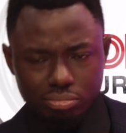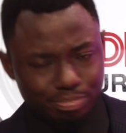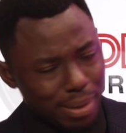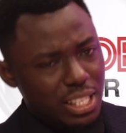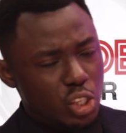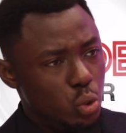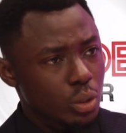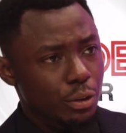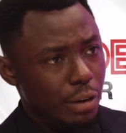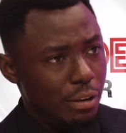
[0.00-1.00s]
passing through
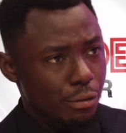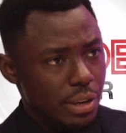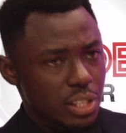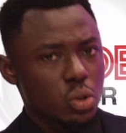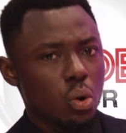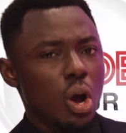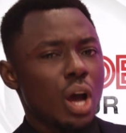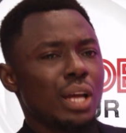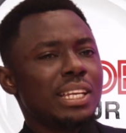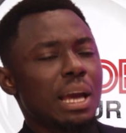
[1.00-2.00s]
different phases. So
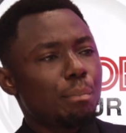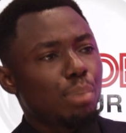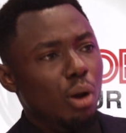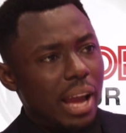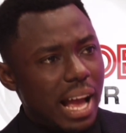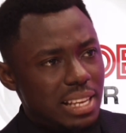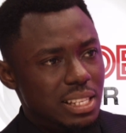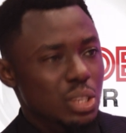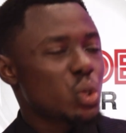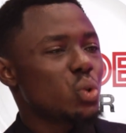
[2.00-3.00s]
the
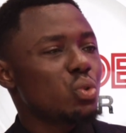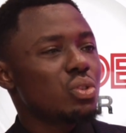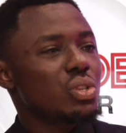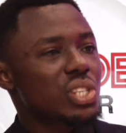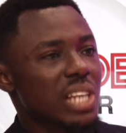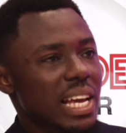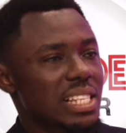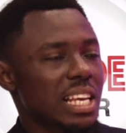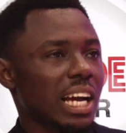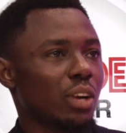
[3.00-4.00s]
employers should
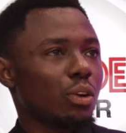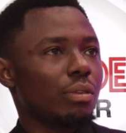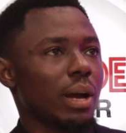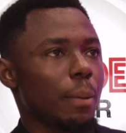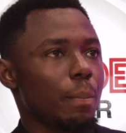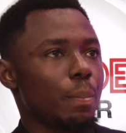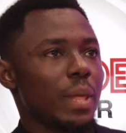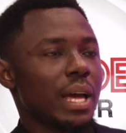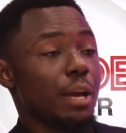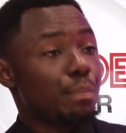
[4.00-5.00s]
set a kind of
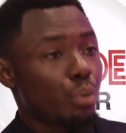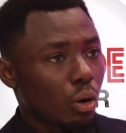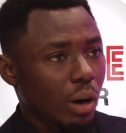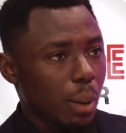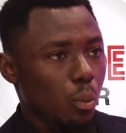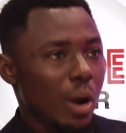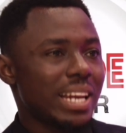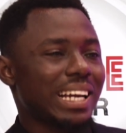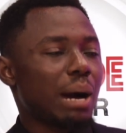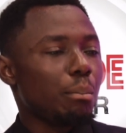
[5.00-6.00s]
a program where
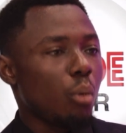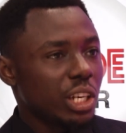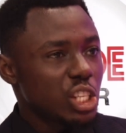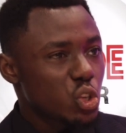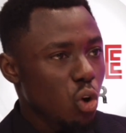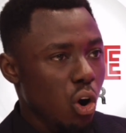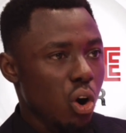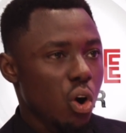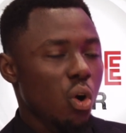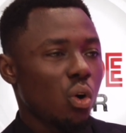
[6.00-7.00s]
they can monitor
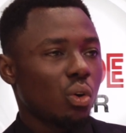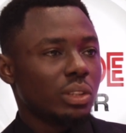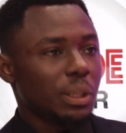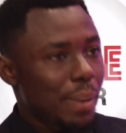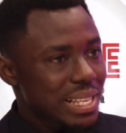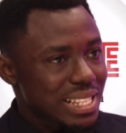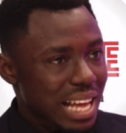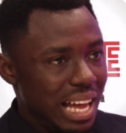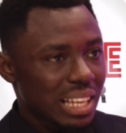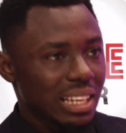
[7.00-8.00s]
the
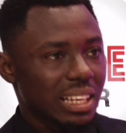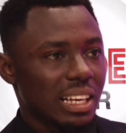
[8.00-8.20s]
personal